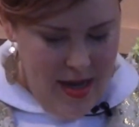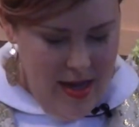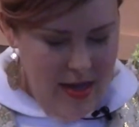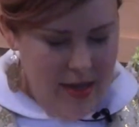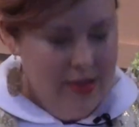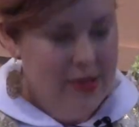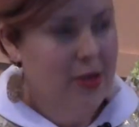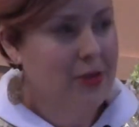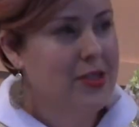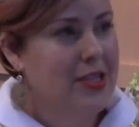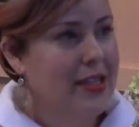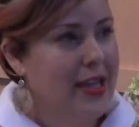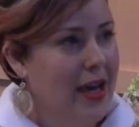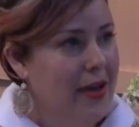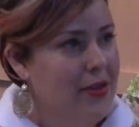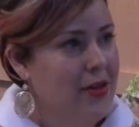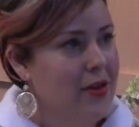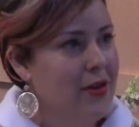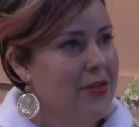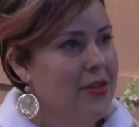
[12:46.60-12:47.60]
So
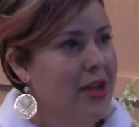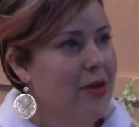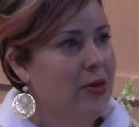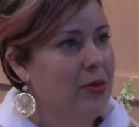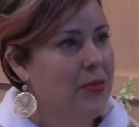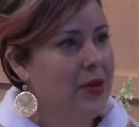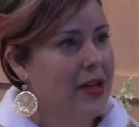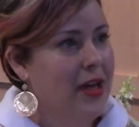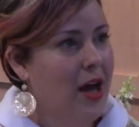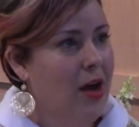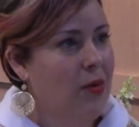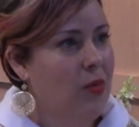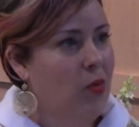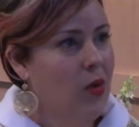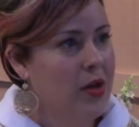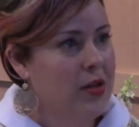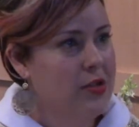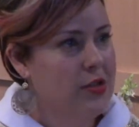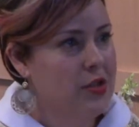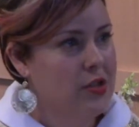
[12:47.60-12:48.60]
together they would become
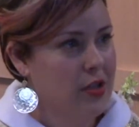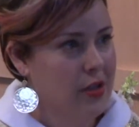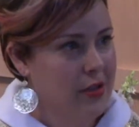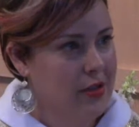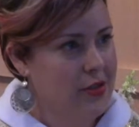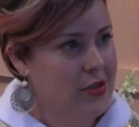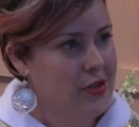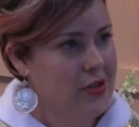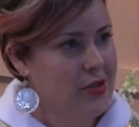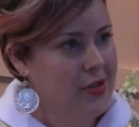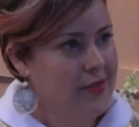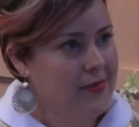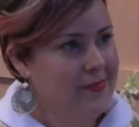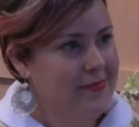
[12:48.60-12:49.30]
one church.